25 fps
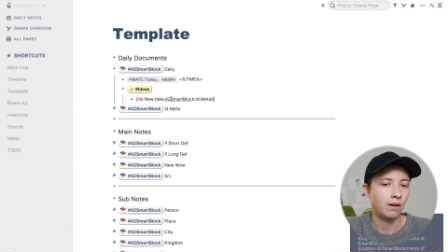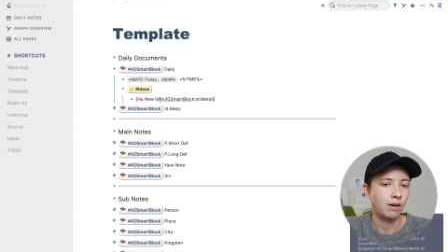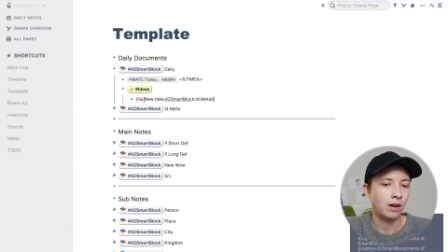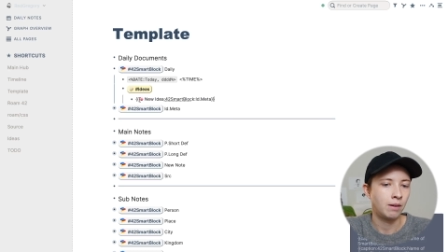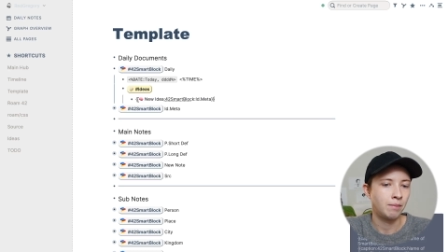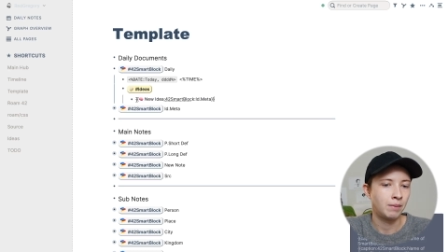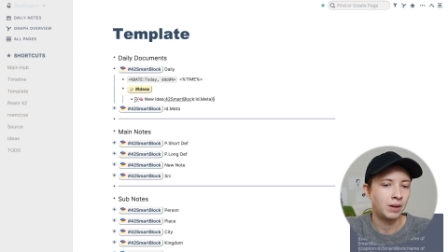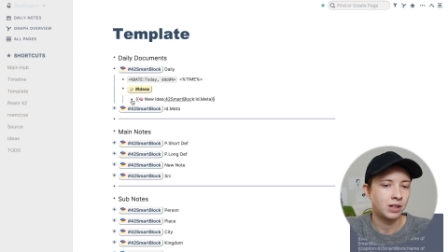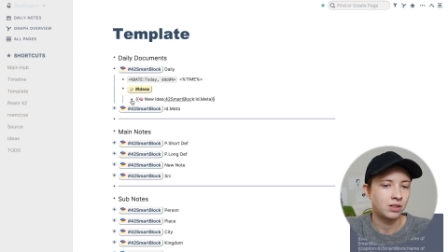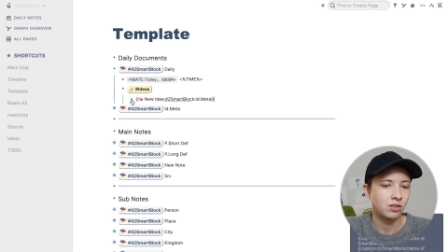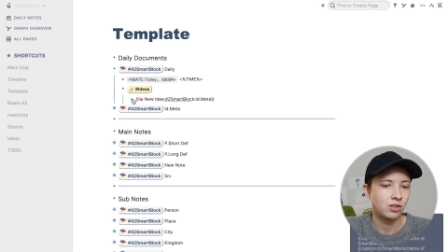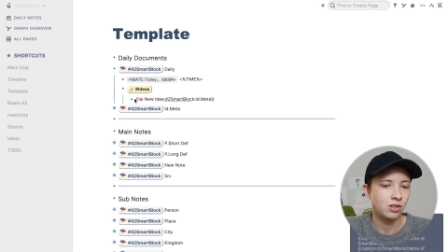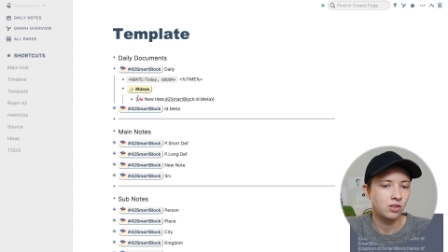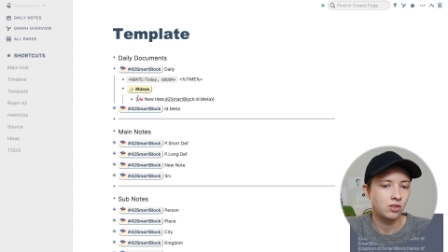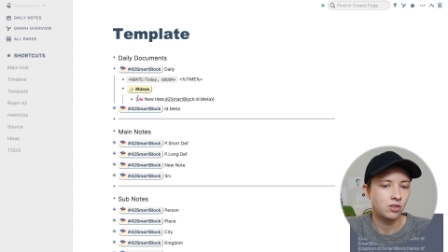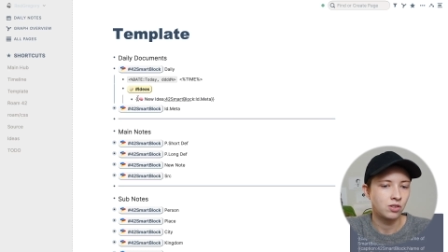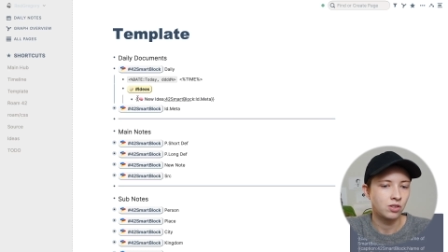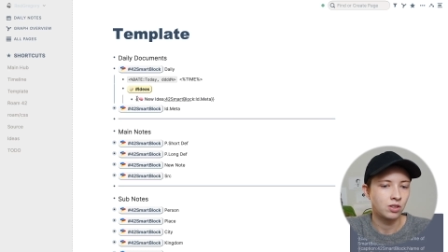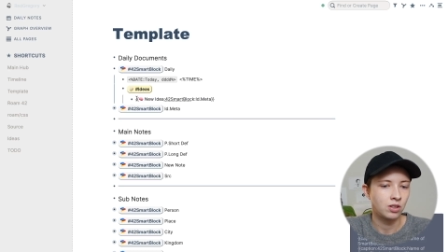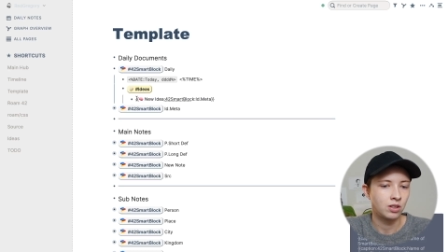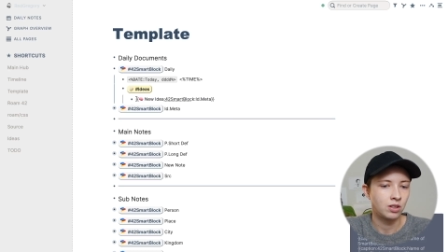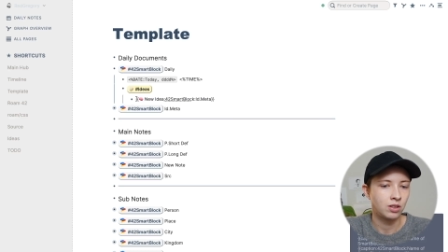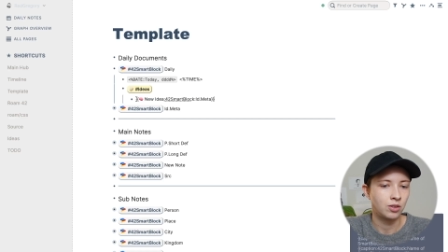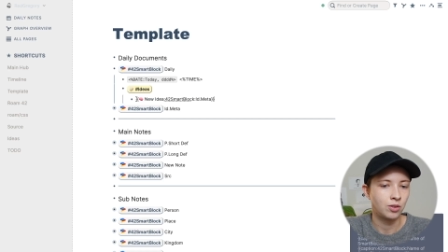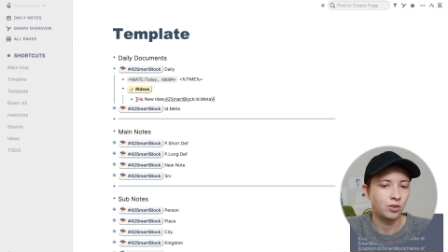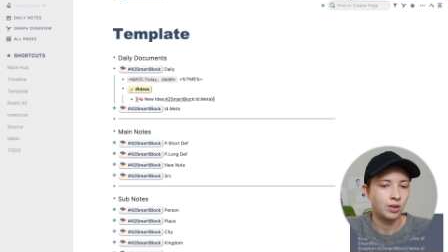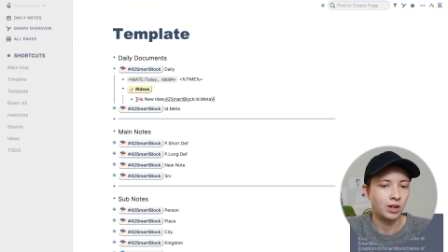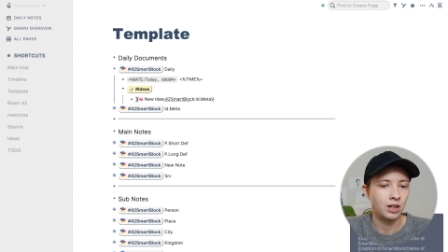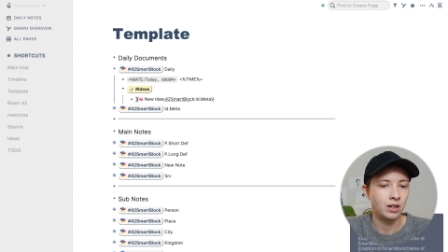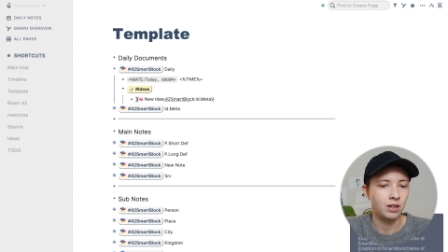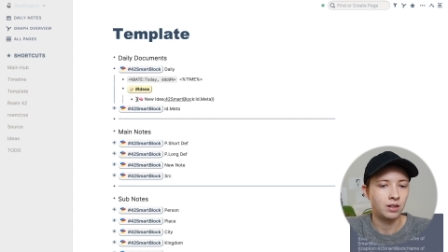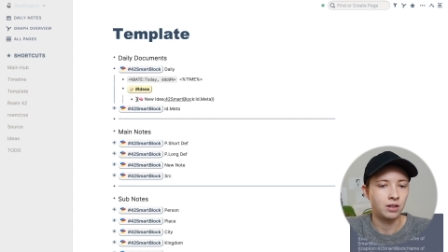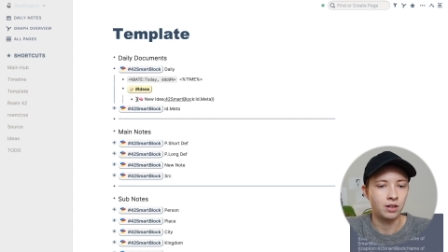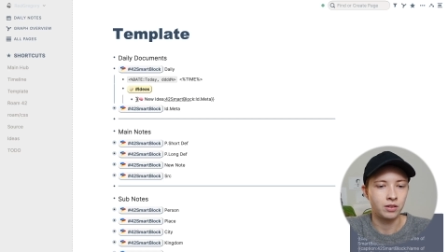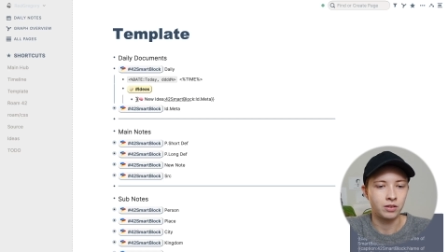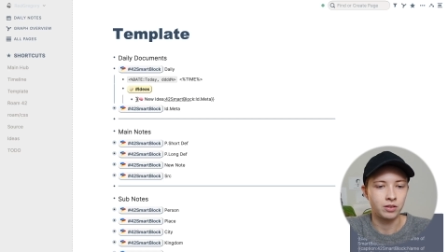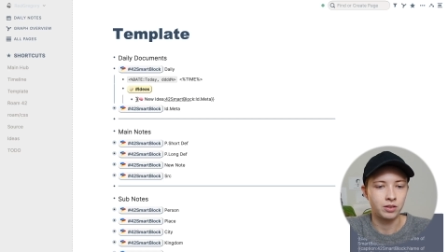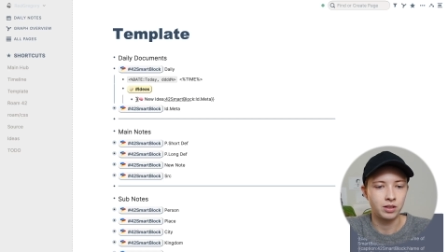I'm actually just going to create
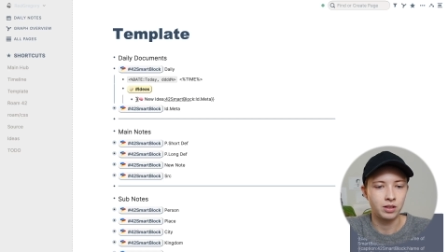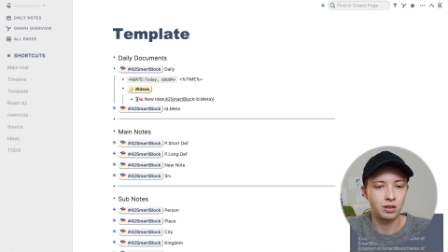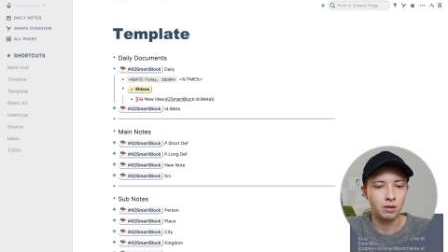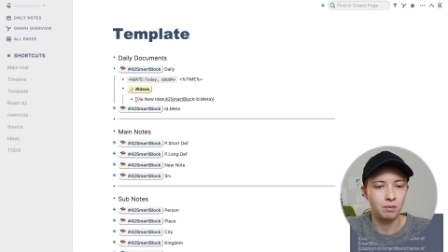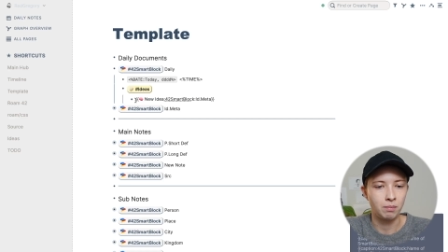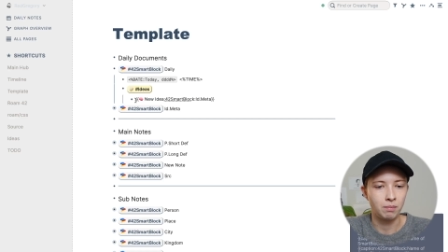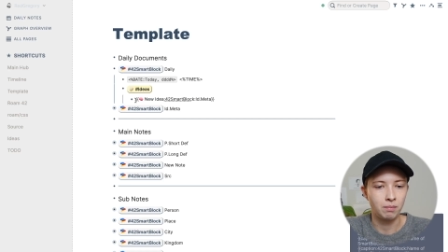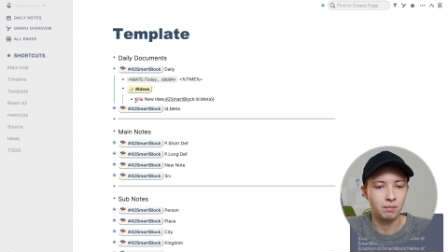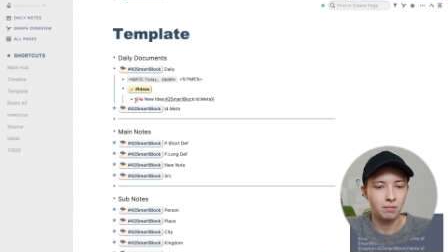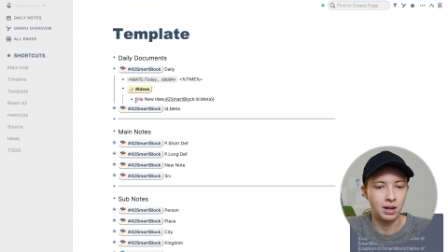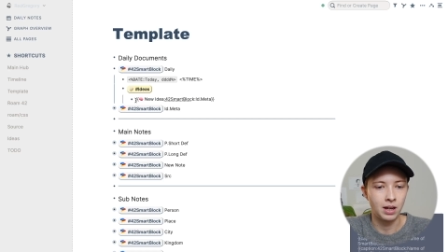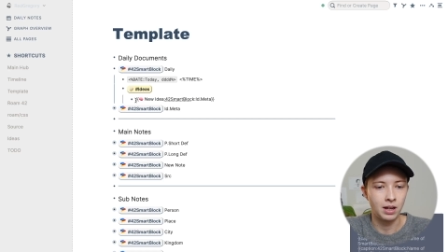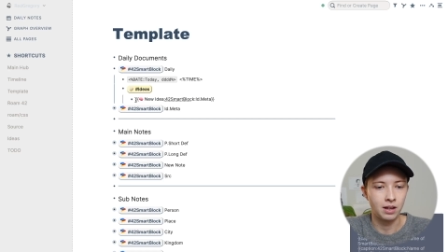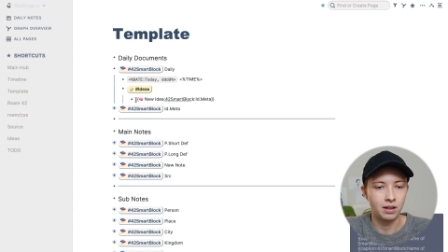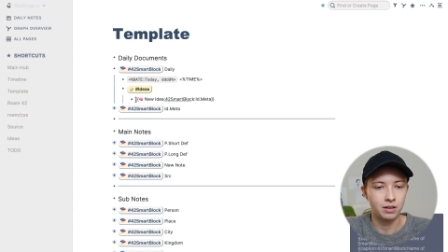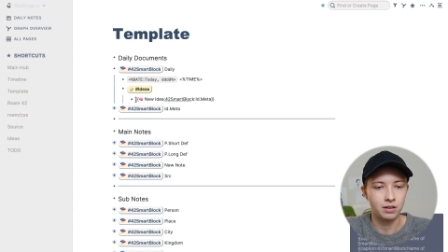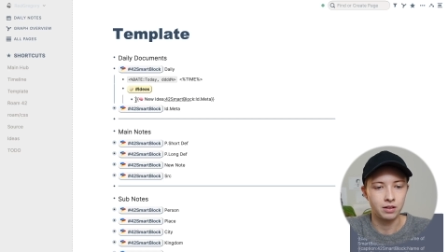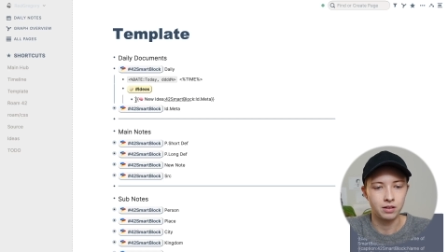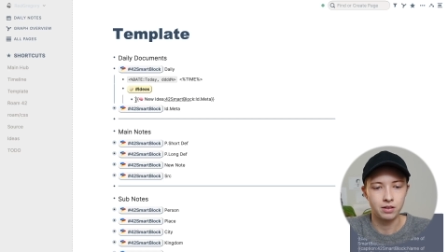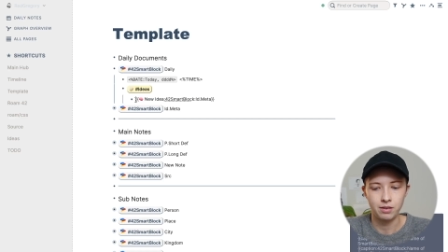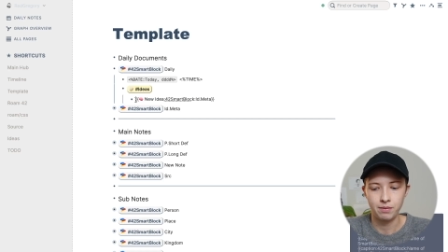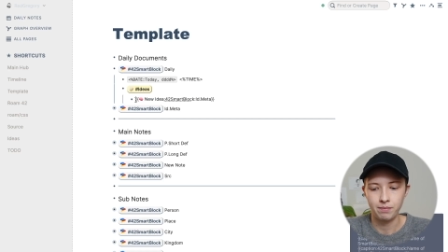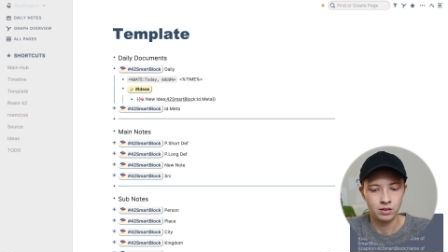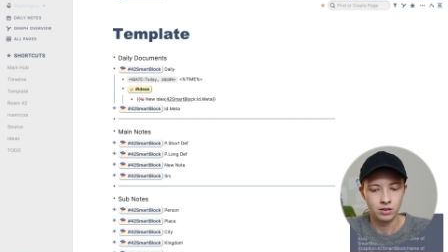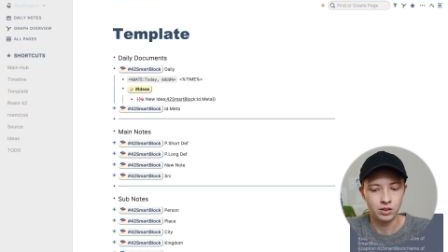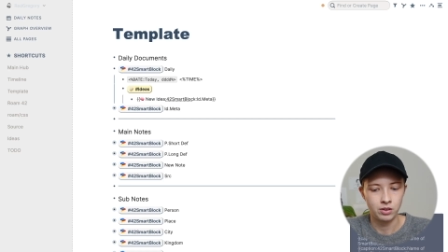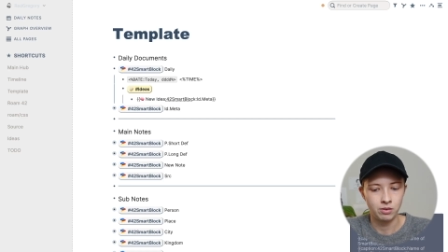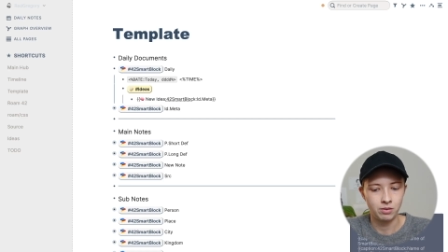another command.